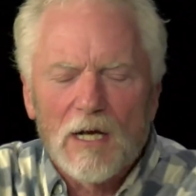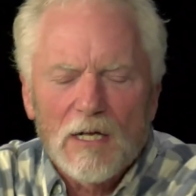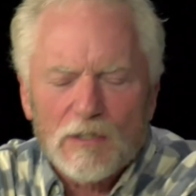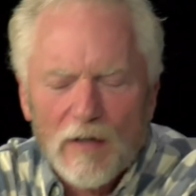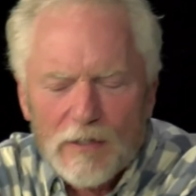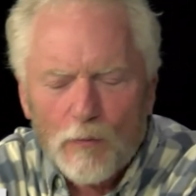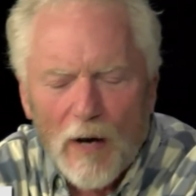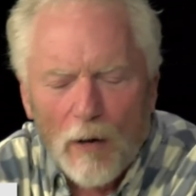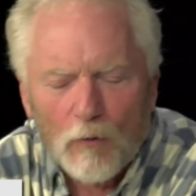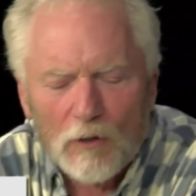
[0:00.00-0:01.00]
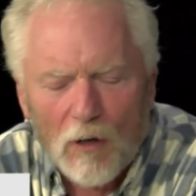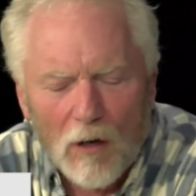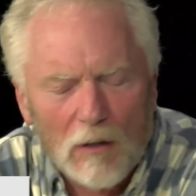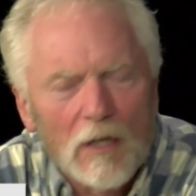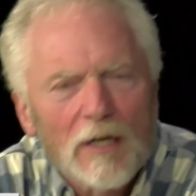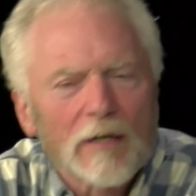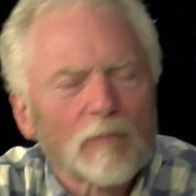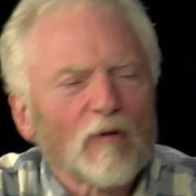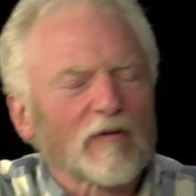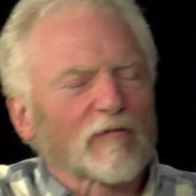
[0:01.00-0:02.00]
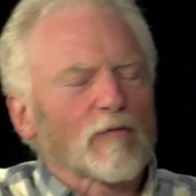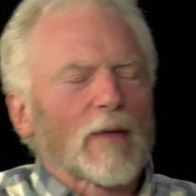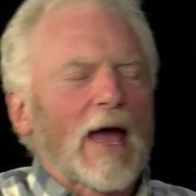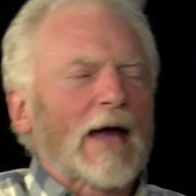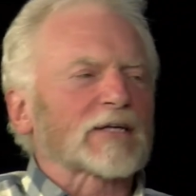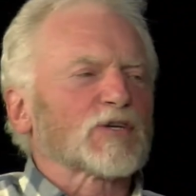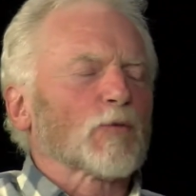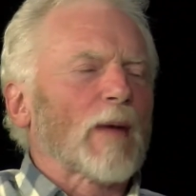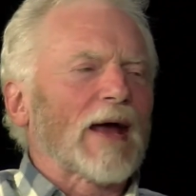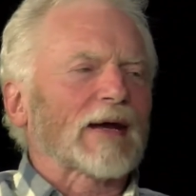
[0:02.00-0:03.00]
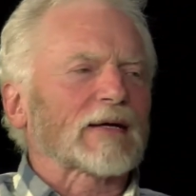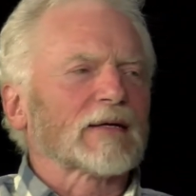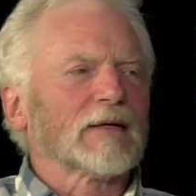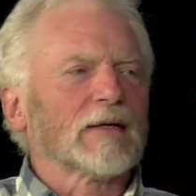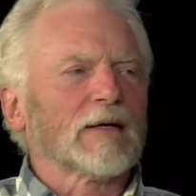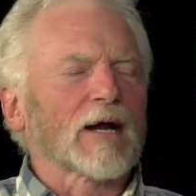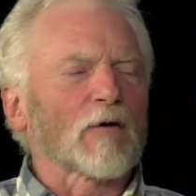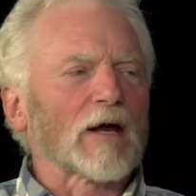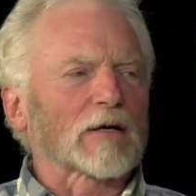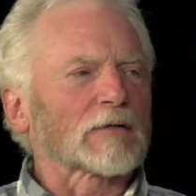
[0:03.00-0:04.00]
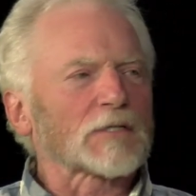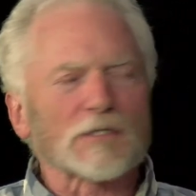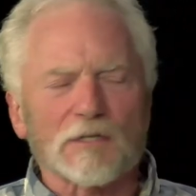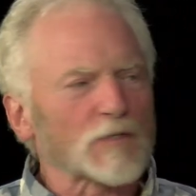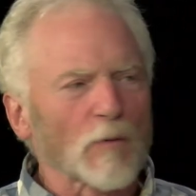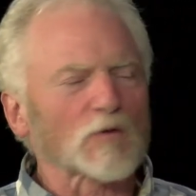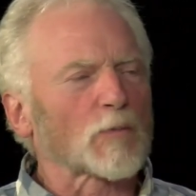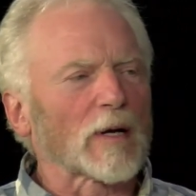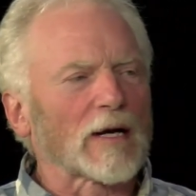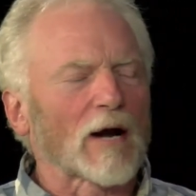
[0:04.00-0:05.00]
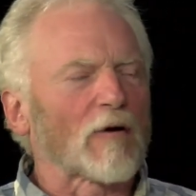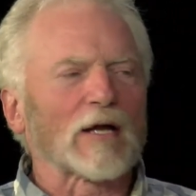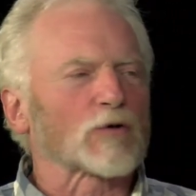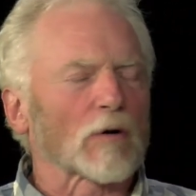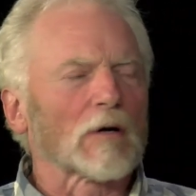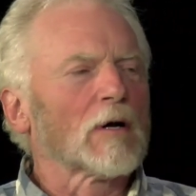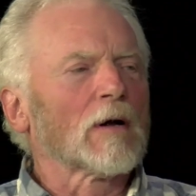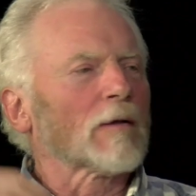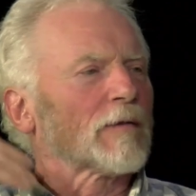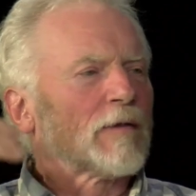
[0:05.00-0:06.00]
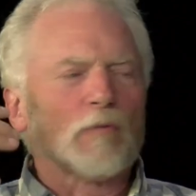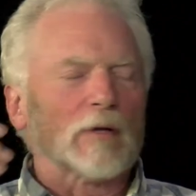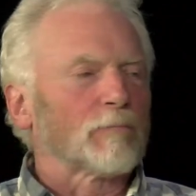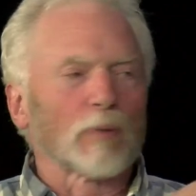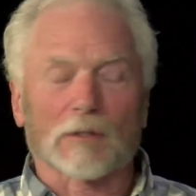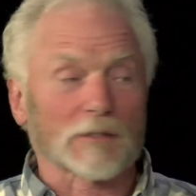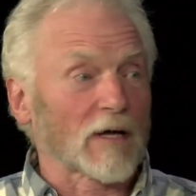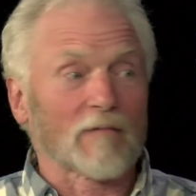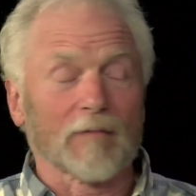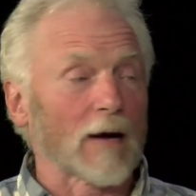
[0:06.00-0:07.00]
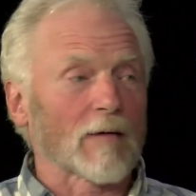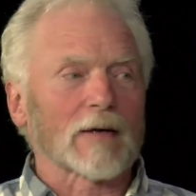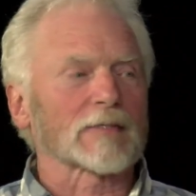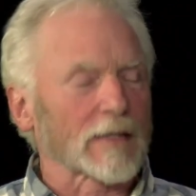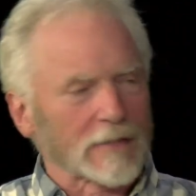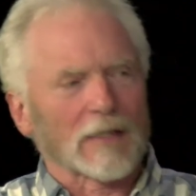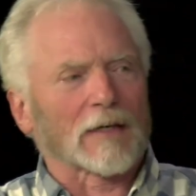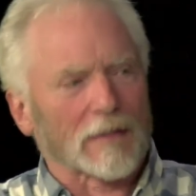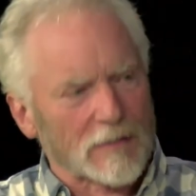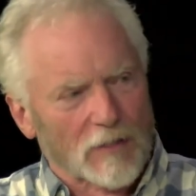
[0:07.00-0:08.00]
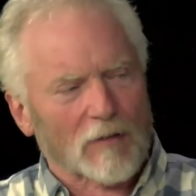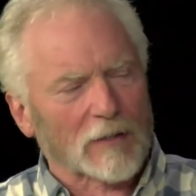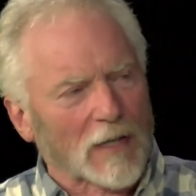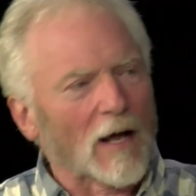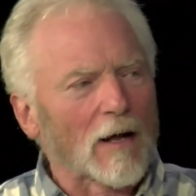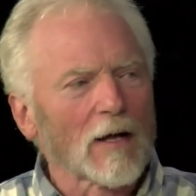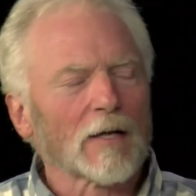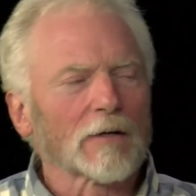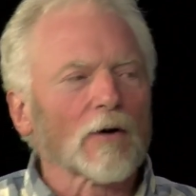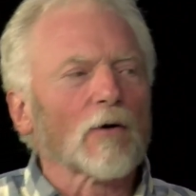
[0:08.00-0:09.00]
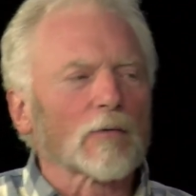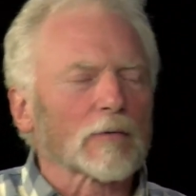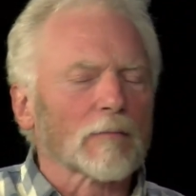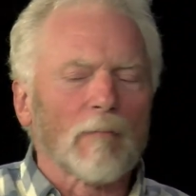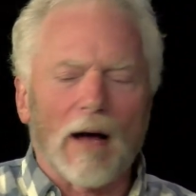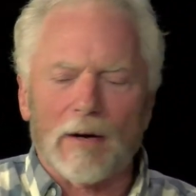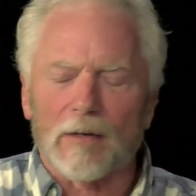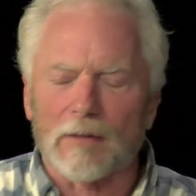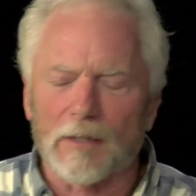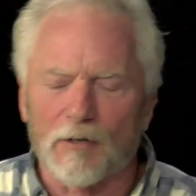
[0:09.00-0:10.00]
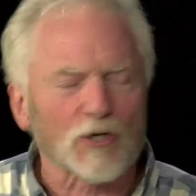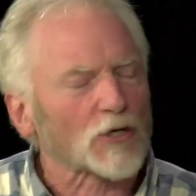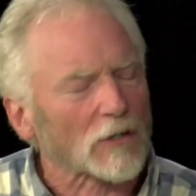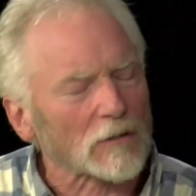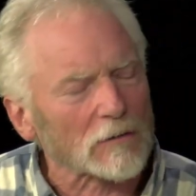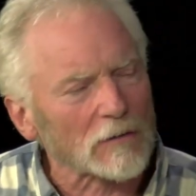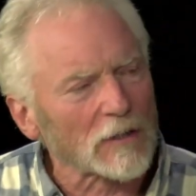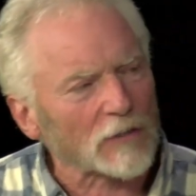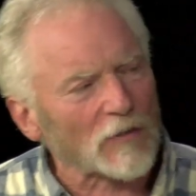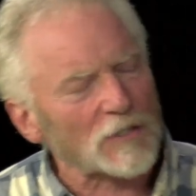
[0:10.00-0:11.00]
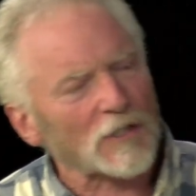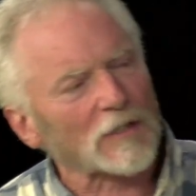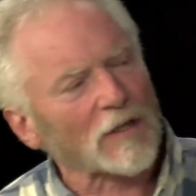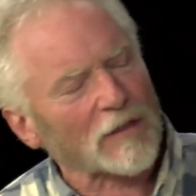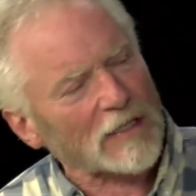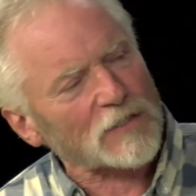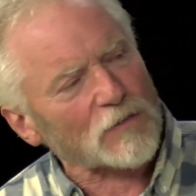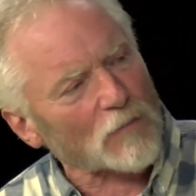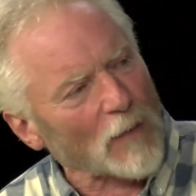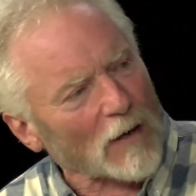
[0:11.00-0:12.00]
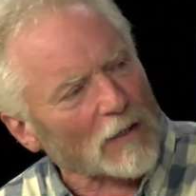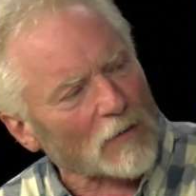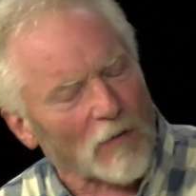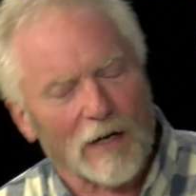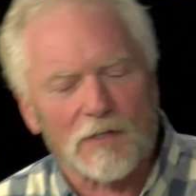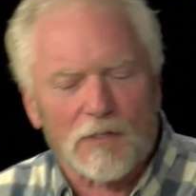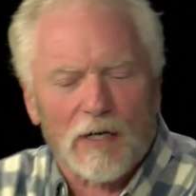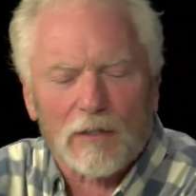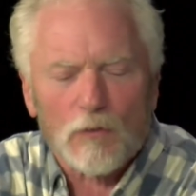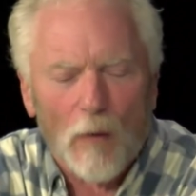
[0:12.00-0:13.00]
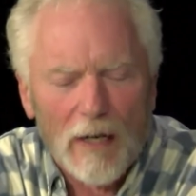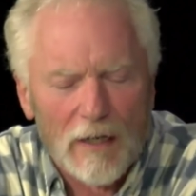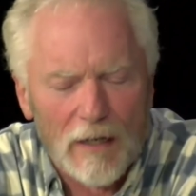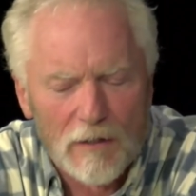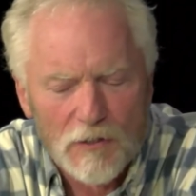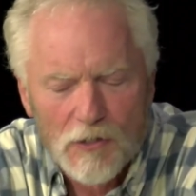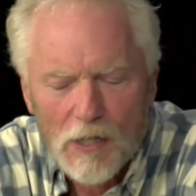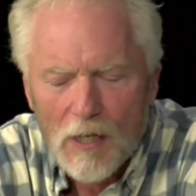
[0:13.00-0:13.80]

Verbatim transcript: Mm-hmm. So that's what I would call moving from the axiomatic narrator. Just there's supposed to be a narrator. Mm-hmm. we, books have narrators. They tell you the story. Duh. No, modern literature, increasingly thanks to American writers like Twain and others,